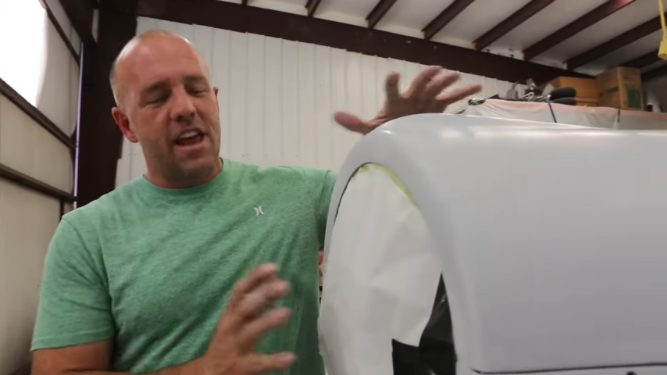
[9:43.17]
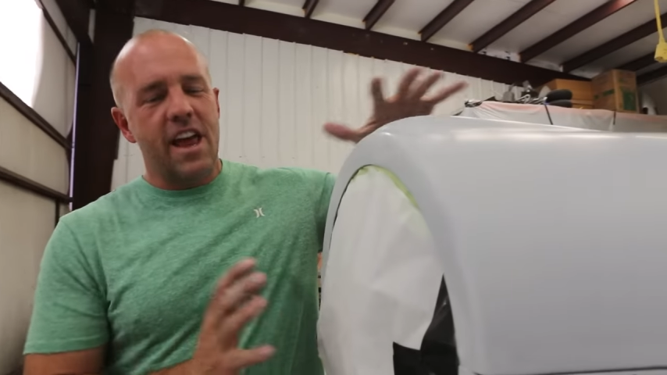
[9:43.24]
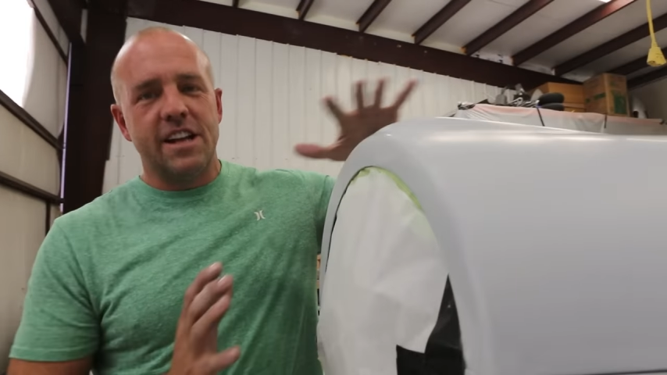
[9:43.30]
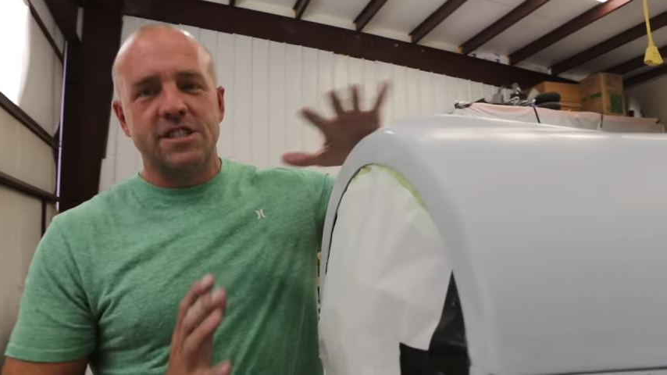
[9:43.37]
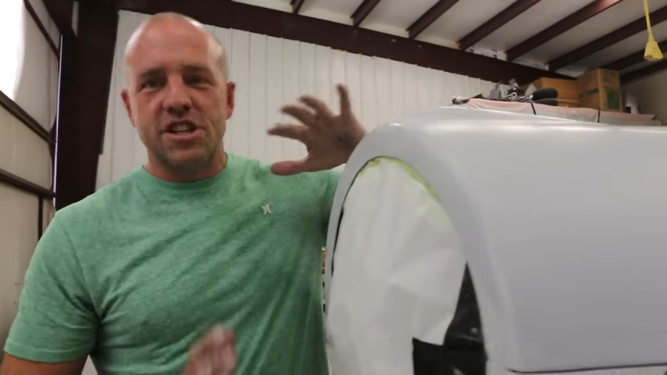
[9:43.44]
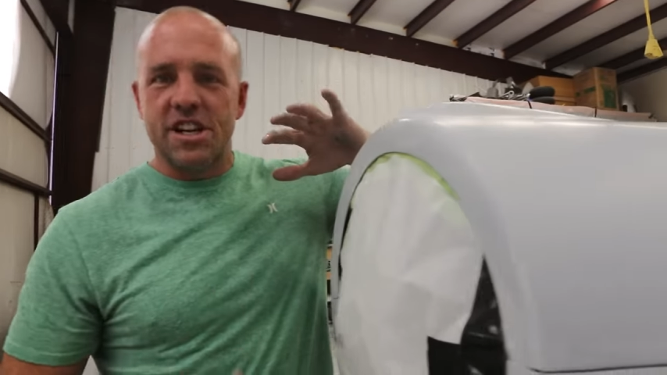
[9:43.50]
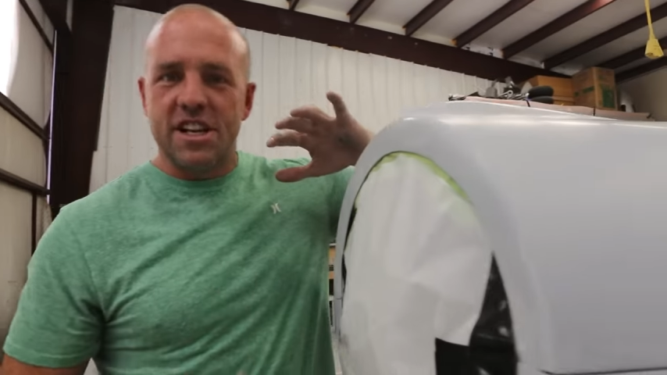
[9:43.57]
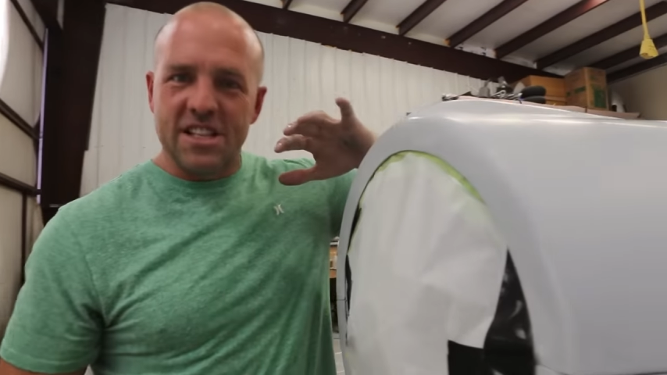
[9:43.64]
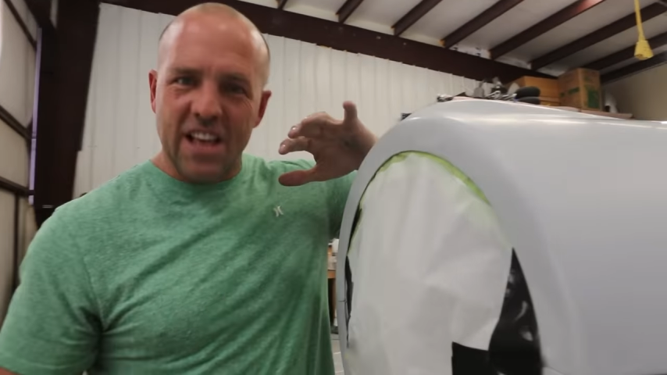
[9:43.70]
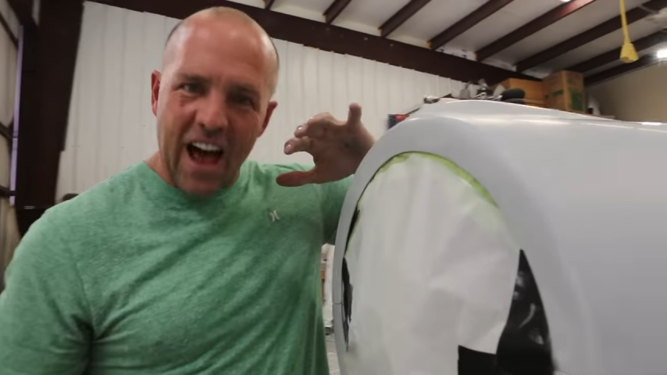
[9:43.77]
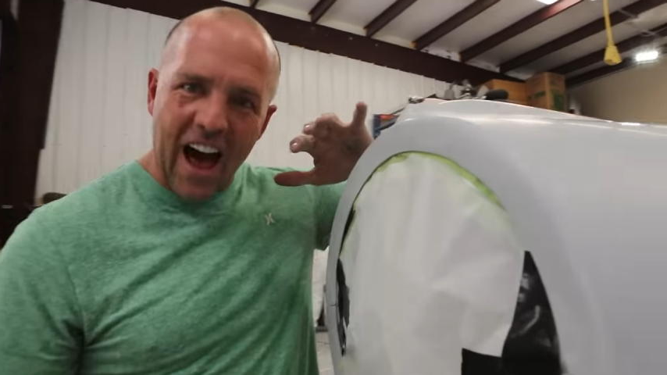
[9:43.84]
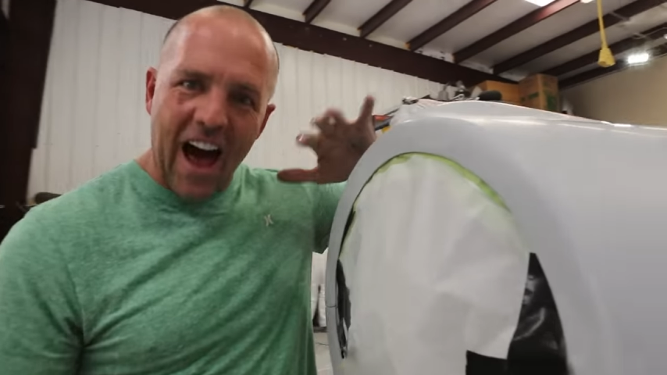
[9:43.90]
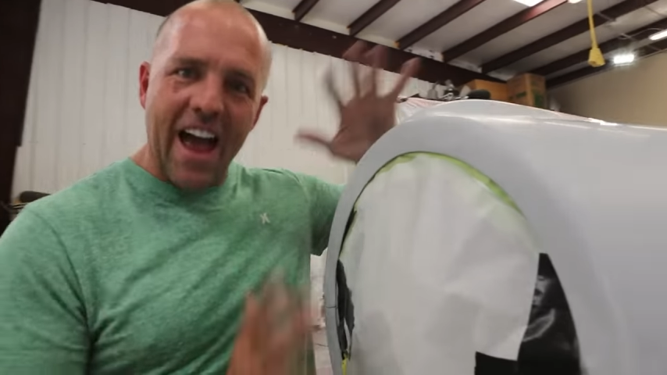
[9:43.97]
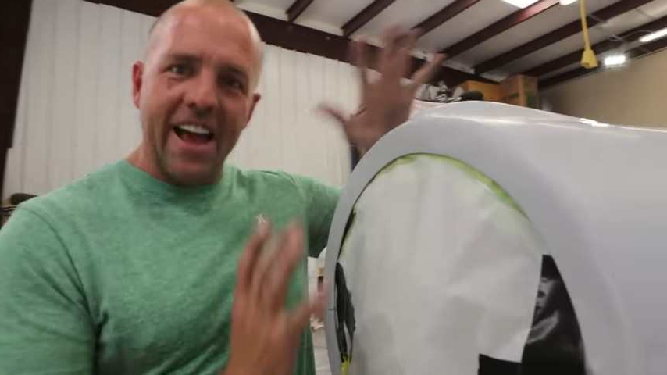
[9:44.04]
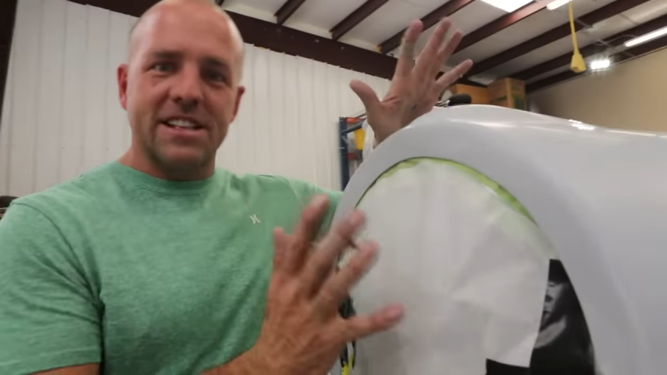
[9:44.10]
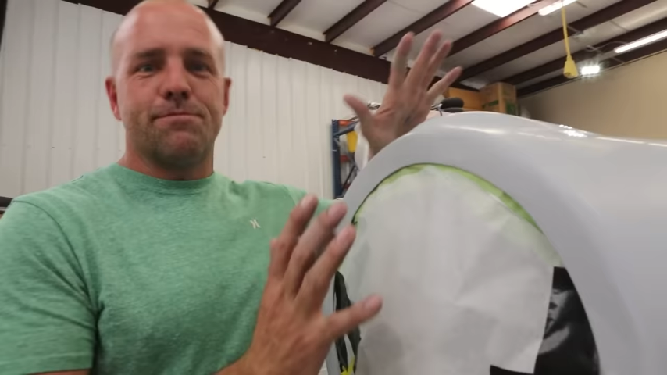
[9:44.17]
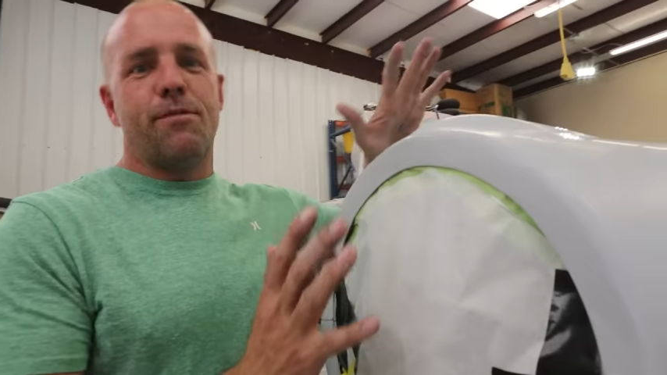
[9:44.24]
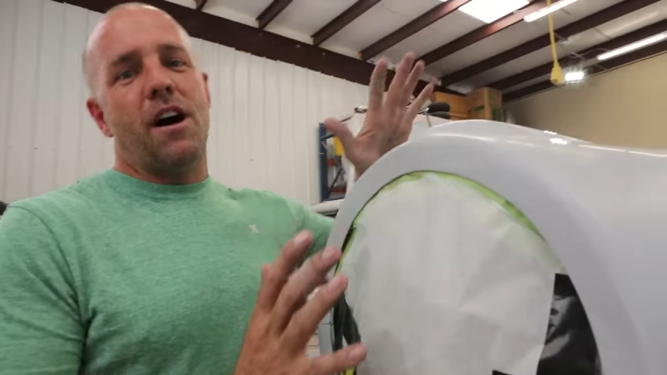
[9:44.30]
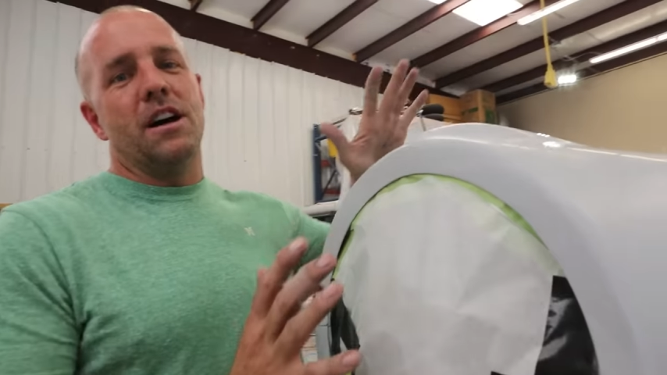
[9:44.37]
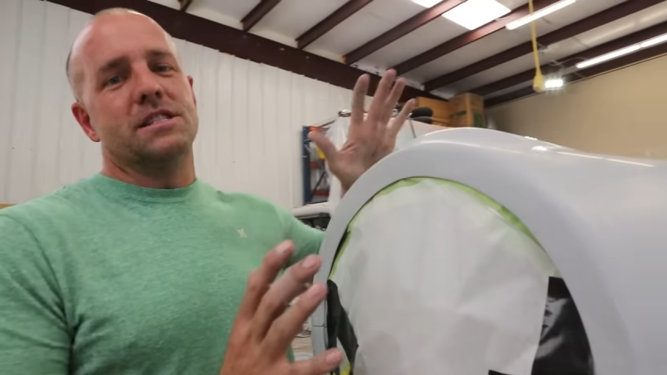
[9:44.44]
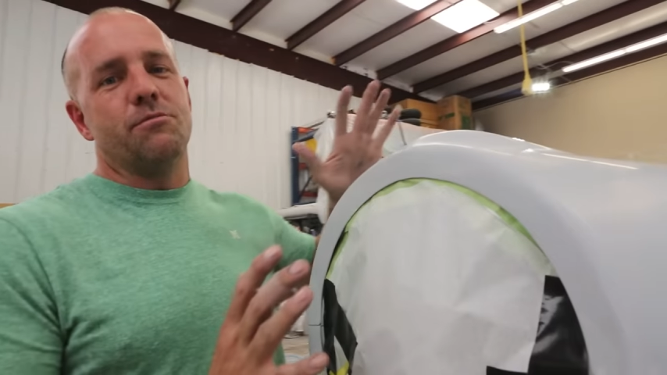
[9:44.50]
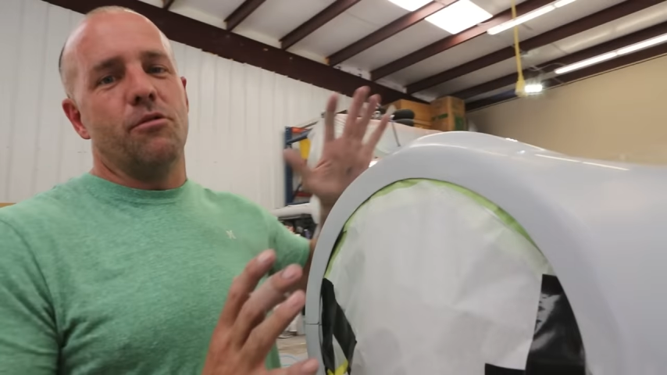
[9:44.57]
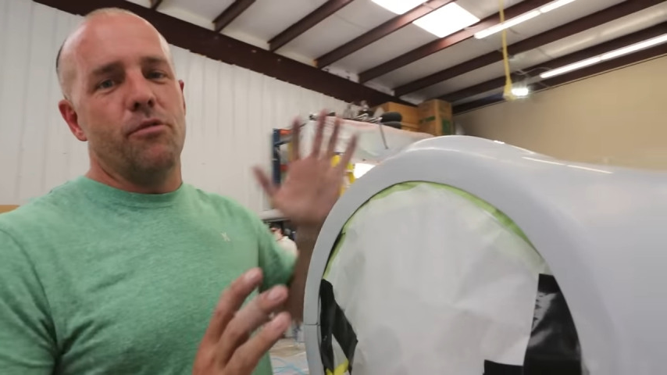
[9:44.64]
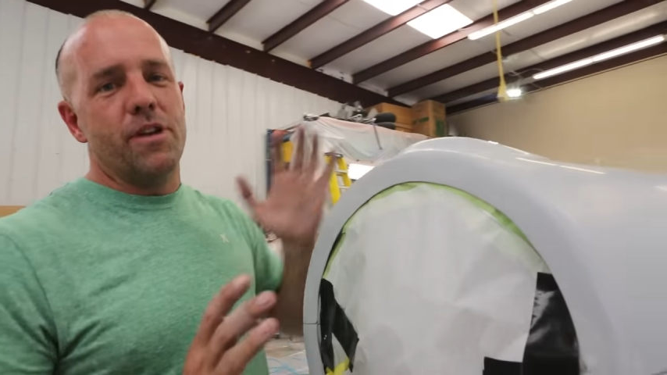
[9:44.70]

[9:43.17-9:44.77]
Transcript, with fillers: engine as high as possible.